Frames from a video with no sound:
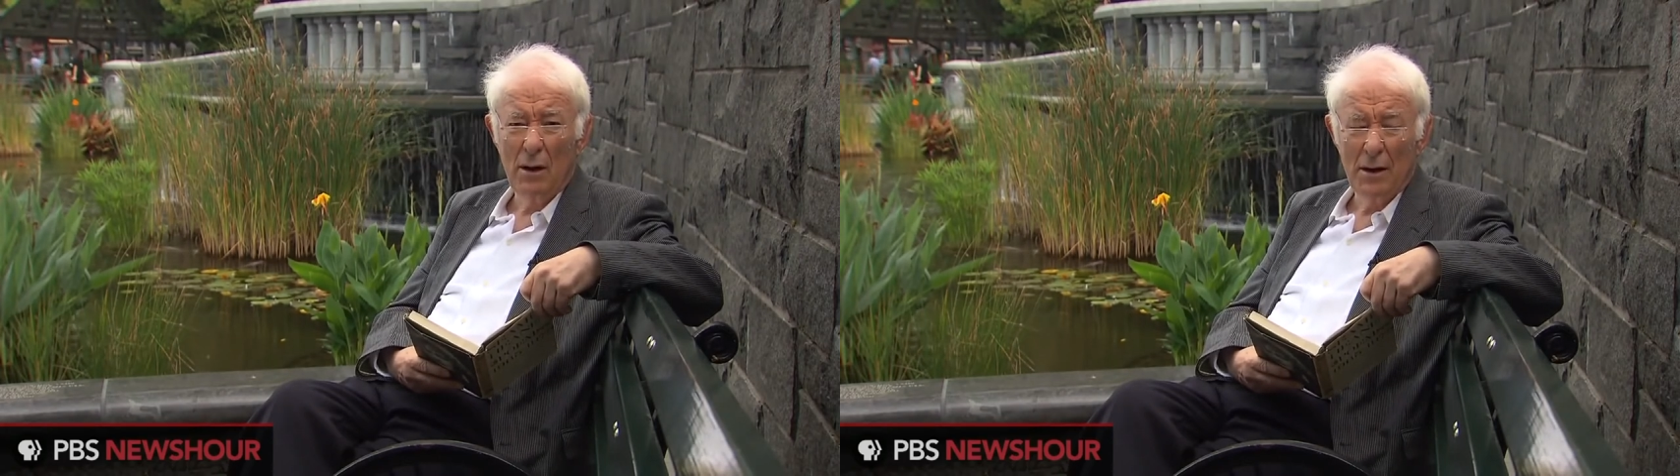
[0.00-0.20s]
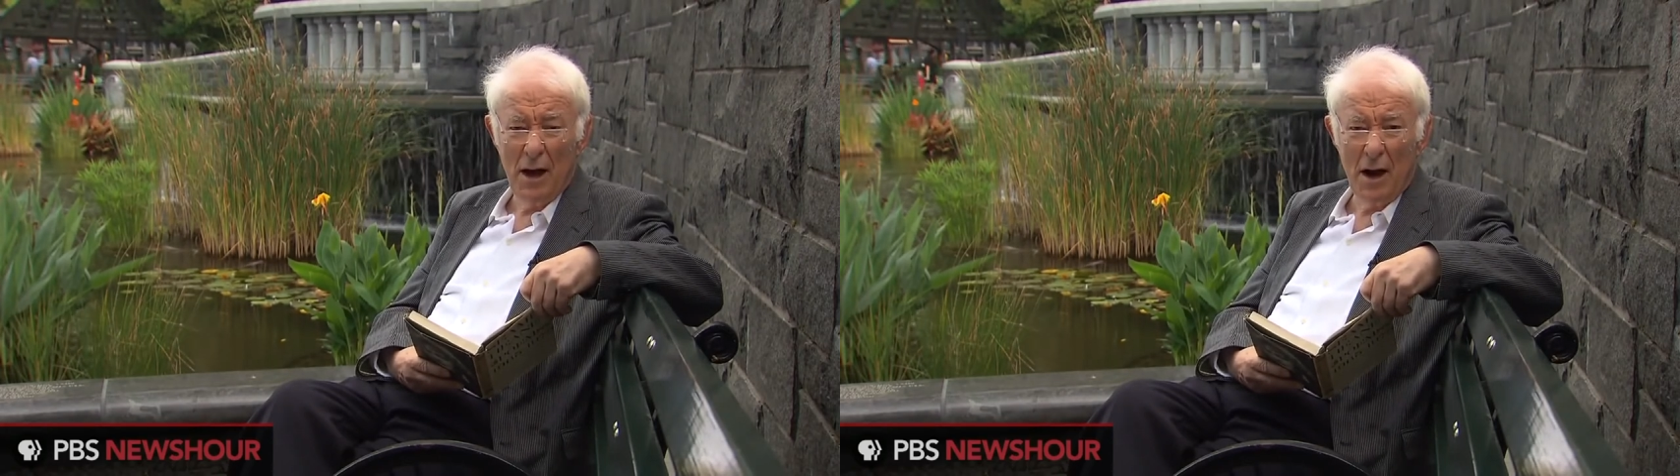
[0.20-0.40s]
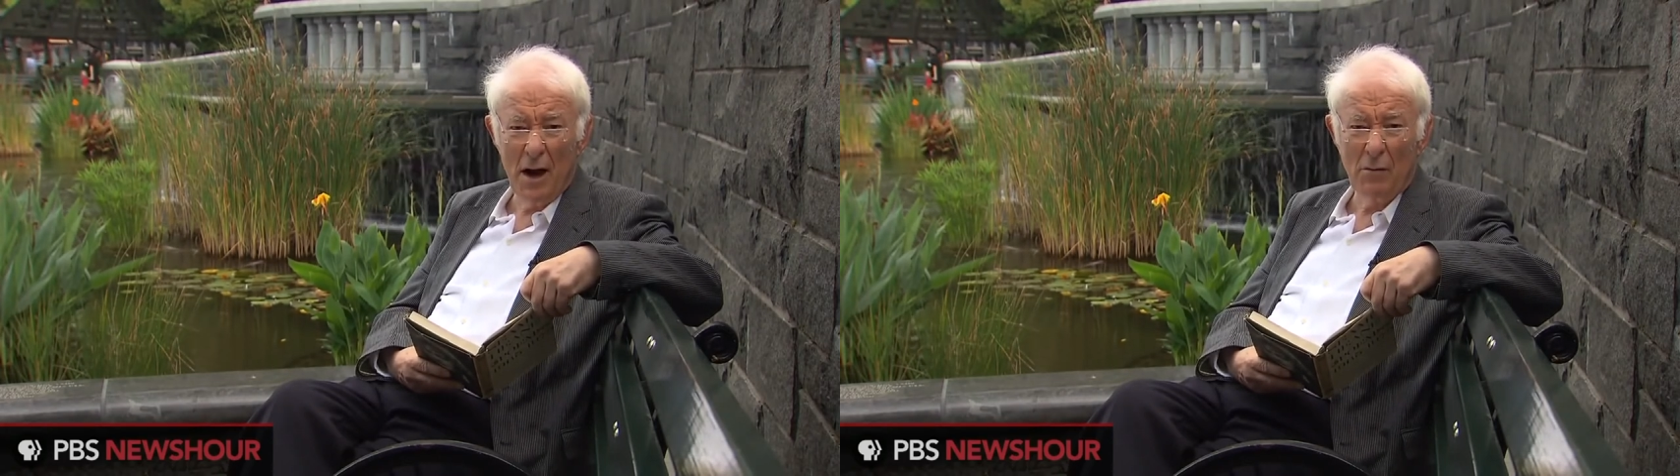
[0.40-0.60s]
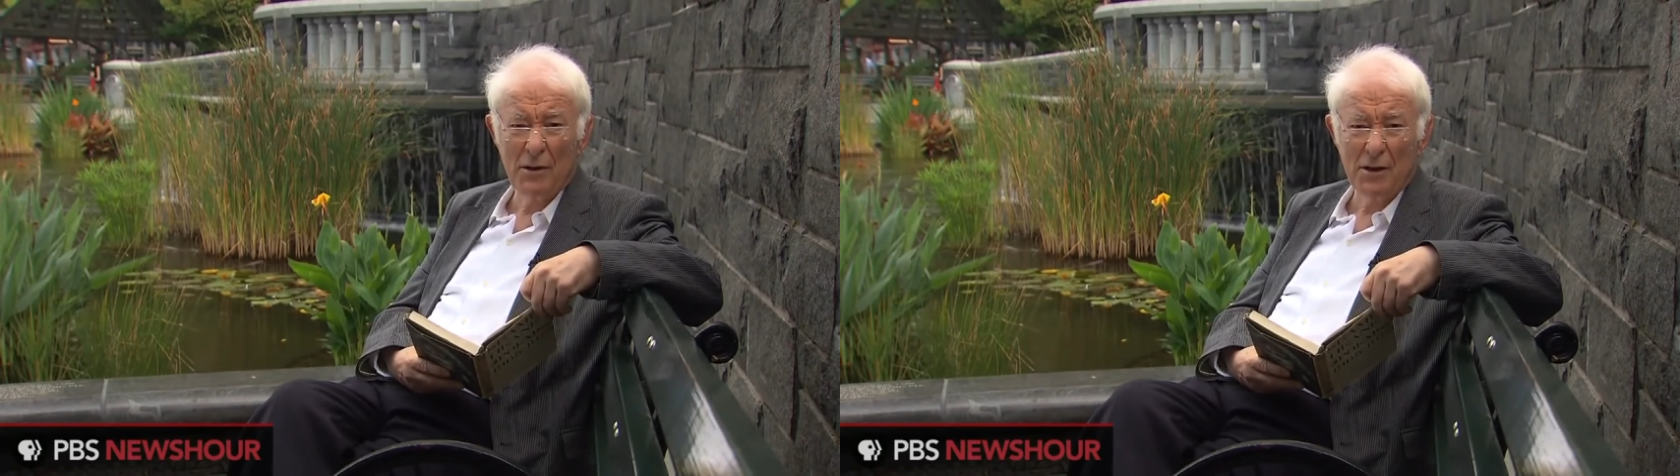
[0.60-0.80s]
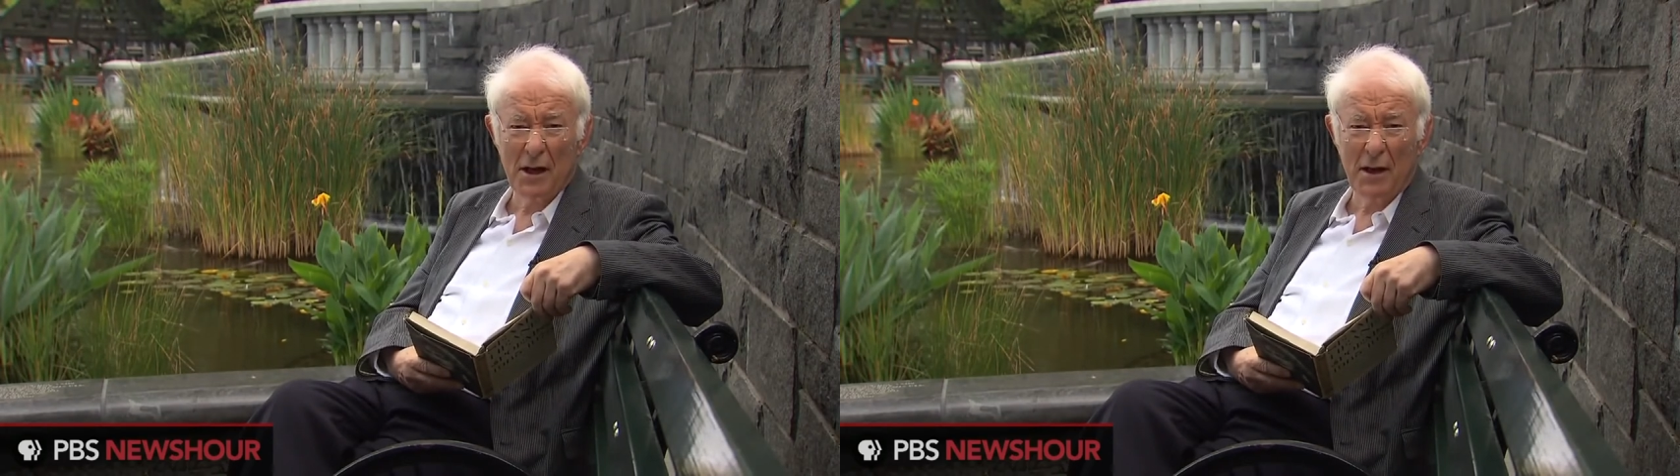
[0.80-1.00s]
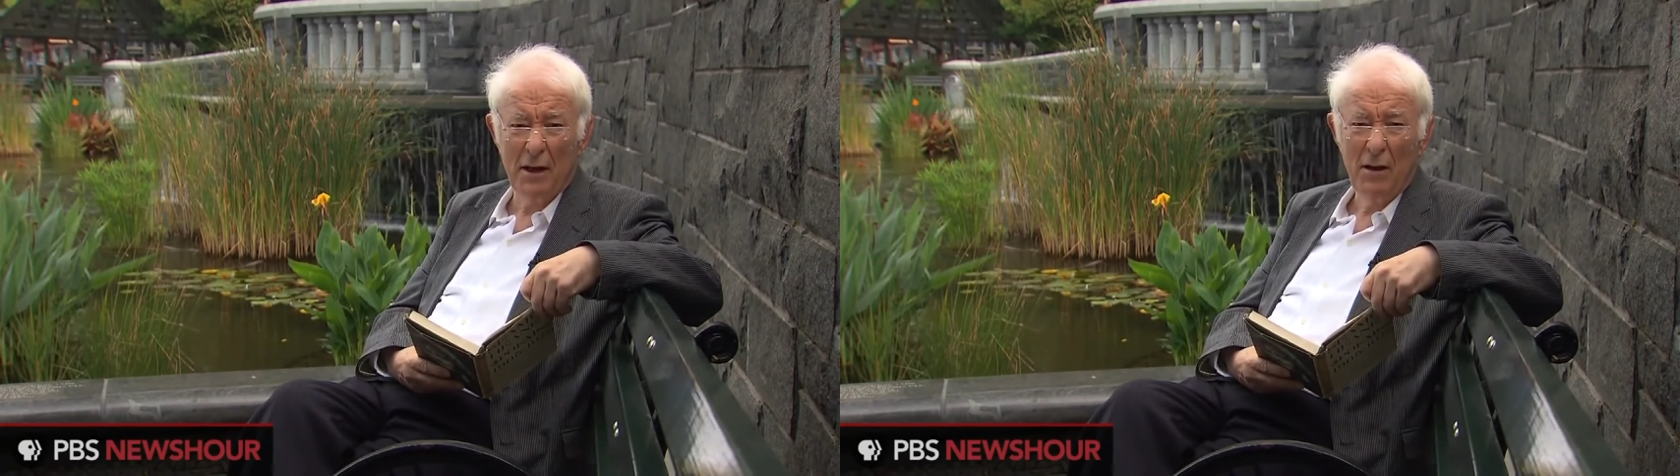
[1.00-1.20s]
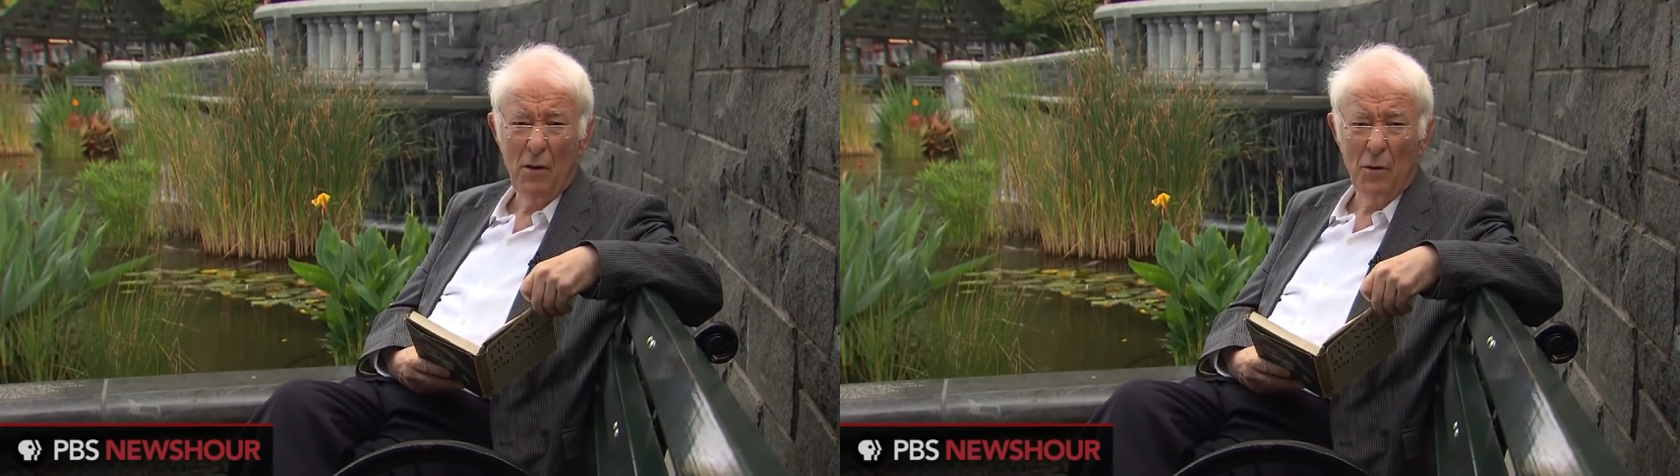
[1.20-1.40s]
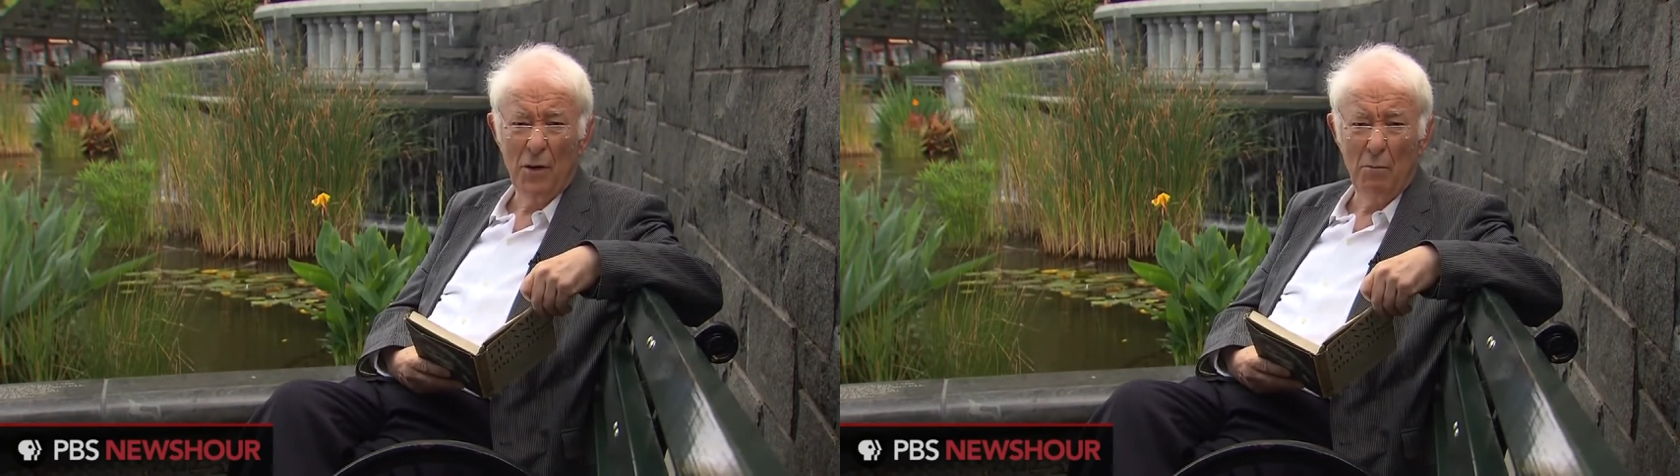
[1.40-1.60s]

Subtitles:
The air was thick with